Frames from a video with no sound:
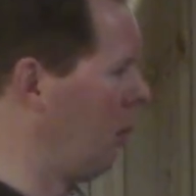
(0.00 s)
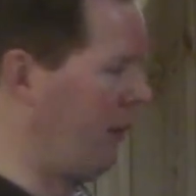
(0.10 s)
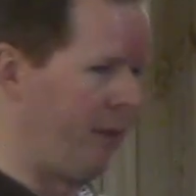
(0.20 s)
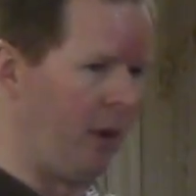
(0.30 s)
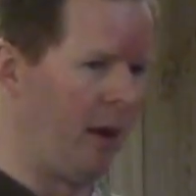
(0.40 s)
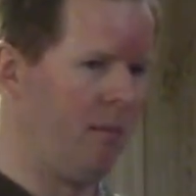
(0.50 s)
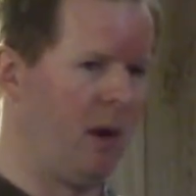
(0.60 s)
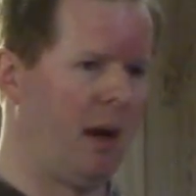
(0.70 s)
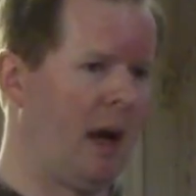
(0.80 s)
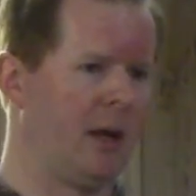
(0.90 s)
what flood
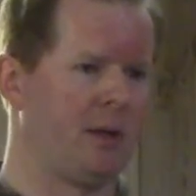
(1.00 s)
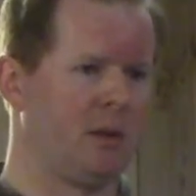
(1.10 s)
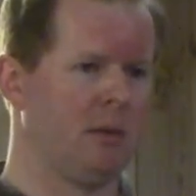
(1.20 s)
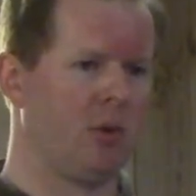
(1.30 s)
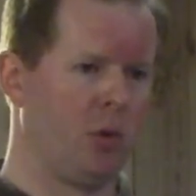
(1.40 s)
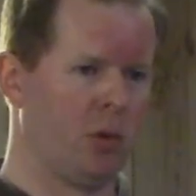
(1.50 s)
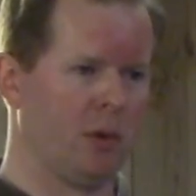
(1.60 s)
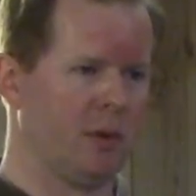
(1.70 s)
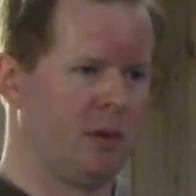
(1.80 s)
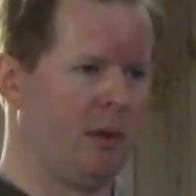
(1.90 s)
mitigation
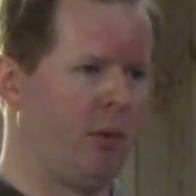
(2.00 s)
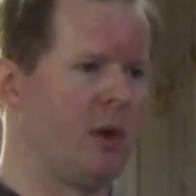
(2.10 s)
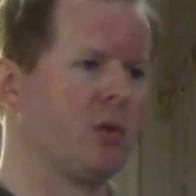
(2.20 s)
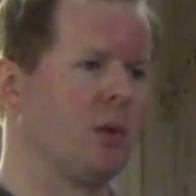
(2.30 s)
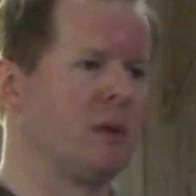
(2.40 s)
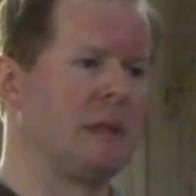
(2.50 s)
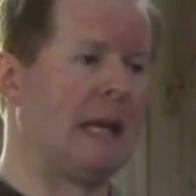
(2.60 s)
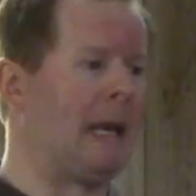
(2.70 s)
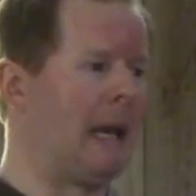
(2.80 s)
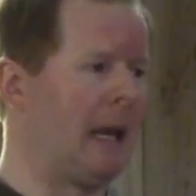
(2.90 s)
tools and resources
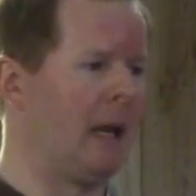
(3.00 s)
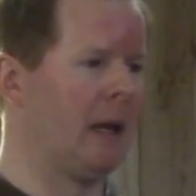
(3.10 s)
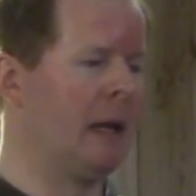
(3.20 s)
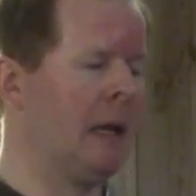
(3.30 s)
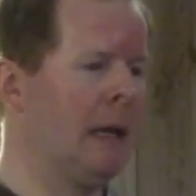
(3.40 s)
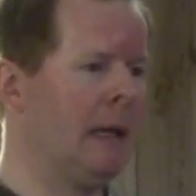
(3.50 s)
needed,